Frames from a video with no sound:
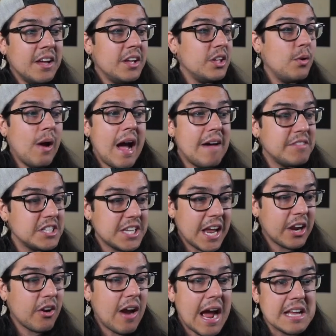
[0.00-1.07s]
You have this
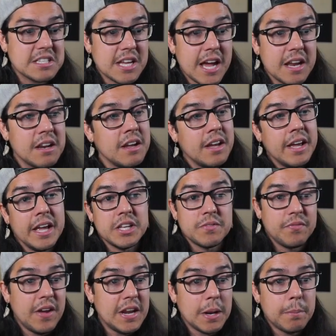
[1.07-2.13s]
anchor asset, it's
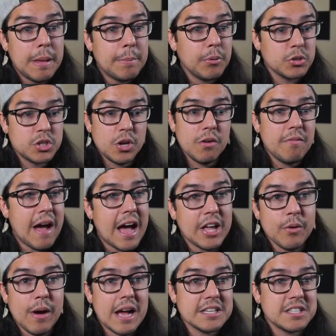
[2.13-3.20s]
feeding people to your
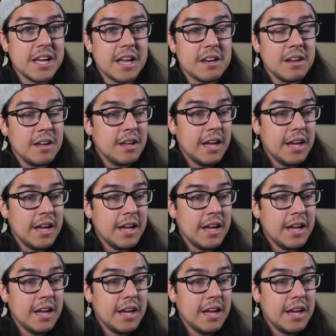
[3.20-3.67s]
value asset,